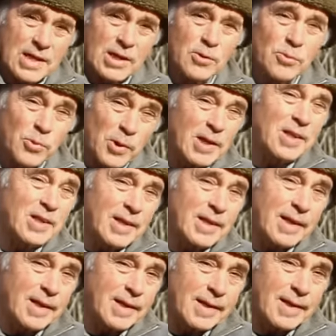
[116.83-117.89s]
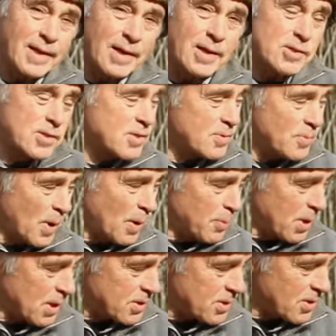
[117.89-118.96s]
thing you really need is a cement
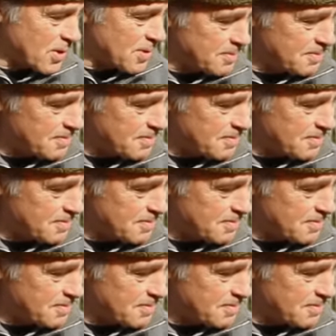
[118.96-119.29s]
mixer.